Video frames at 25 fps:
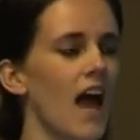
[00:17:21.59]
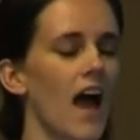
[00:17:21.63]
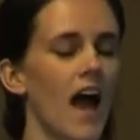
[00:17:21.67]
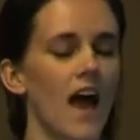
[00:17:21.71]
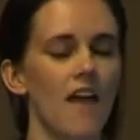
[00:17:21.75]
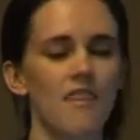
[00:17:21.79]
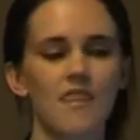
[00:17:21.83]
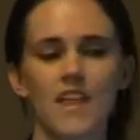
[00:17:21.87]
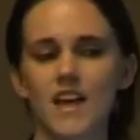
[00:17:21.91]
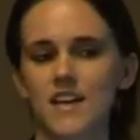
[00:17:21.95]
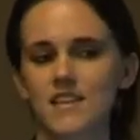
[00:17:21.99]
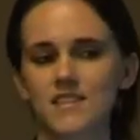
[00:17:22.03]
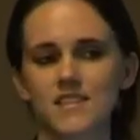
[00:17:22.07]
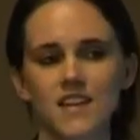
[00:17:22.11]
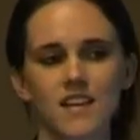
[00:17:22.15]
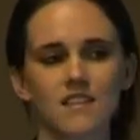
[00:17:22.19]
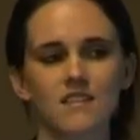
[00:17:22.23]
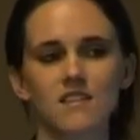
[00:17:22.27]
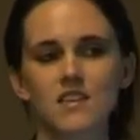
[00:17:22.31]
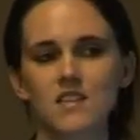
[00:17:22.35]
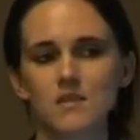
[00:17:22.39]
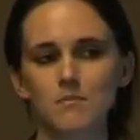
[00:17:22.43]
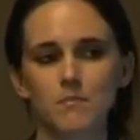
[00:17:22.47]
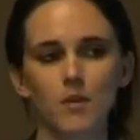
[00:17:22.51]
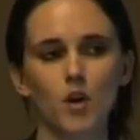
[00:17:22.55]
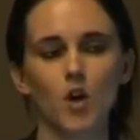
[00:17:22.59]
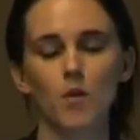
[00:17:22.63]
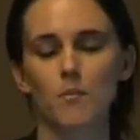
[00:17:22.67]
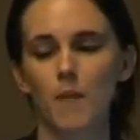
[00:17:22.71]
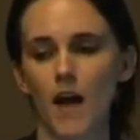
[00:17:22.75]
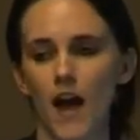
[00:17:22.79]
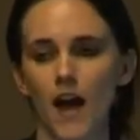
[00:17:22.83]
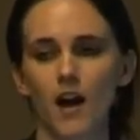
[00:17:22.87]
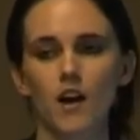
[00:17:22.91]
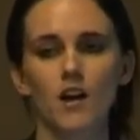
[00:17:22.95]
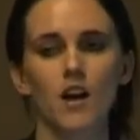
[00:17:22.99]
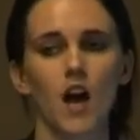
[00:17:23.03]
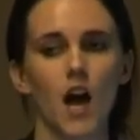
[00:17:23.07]
And they sent this bill
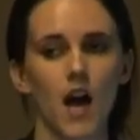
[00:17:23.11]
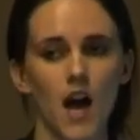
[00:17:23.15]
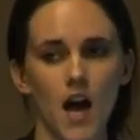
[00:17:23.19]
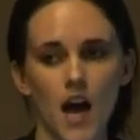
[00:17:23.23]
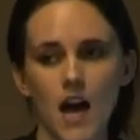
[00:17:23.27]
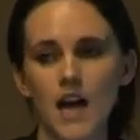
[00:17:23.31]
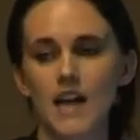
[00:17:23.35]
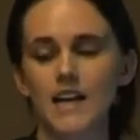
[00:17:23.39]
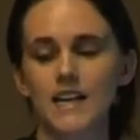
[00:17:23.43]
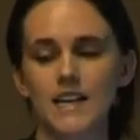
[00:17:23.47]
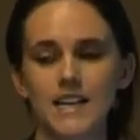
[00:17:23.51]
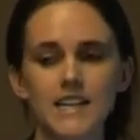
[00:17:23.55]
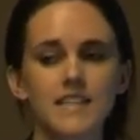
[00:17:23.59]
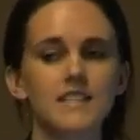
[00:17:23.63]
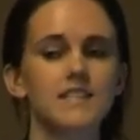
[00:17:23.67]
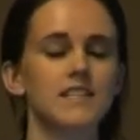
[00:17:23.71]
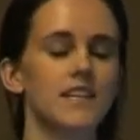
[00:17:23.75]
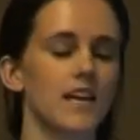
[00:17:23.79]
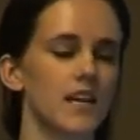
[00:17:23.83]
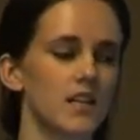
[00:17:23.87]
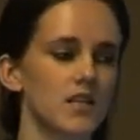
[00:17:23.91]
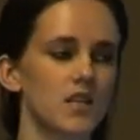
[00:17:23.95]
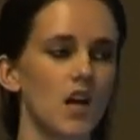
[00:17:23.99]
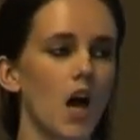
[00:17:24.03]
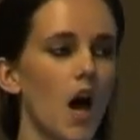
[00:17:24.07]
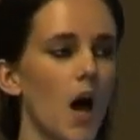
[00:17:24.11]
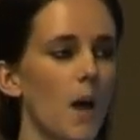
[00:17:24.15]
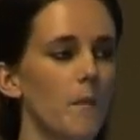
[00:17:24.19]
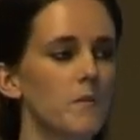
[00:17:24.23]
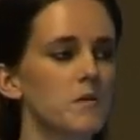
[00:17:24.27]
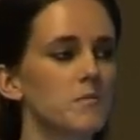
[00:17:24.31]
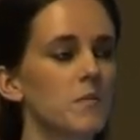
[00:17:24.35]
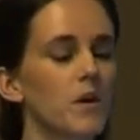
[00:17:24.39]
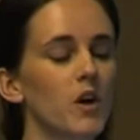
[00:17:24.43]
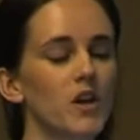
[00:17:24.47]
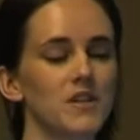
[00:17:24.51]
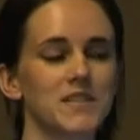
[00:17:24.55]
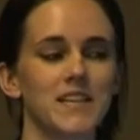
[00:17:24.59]
back at least 10 times
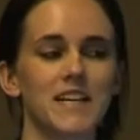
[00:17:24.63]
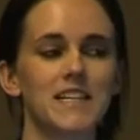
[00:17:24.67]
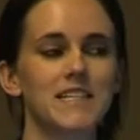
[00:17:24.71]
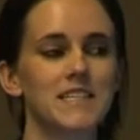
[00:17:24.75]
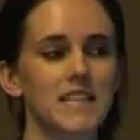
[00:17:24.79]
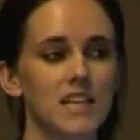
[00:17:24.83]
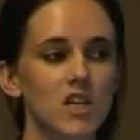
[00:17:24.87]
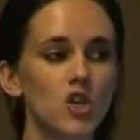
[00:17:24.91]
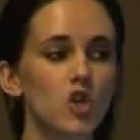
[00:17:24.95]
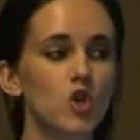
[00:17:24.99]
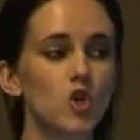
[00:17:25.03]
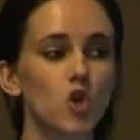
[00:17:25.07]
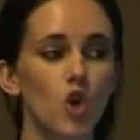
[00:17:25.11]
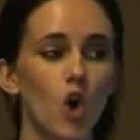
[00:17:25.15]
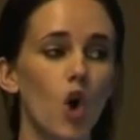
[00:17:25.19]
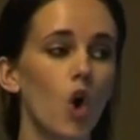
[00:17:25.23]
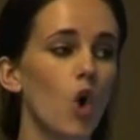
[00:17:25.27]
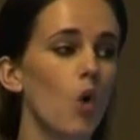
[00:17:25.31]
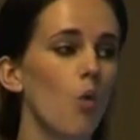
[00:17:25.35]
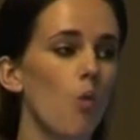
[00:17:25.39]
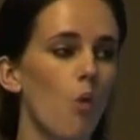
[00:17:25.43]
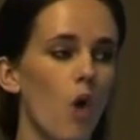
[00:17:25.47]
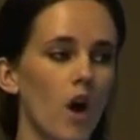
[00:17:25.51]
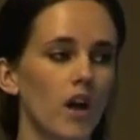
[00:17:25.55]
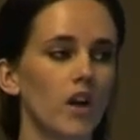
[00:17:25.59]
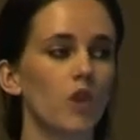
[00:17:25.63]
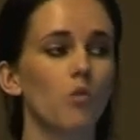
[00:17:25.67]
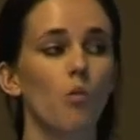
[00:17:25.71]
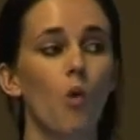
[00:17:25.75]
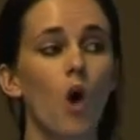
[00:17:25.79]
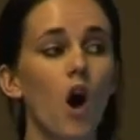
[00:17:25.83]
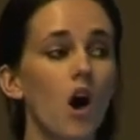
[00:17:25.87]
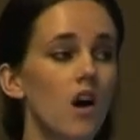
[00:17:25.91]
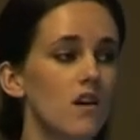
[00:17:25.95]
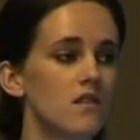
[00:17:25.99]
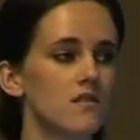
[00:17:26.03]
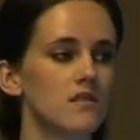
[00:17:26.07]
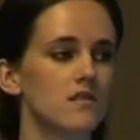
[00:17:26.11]
because they didn't know what it
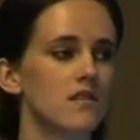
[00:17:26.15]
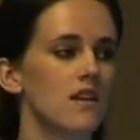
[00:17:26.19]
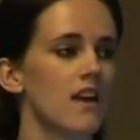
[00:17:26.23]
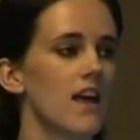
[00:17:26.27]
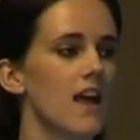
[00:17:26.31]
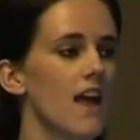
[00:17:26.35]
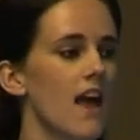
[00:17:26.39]
was.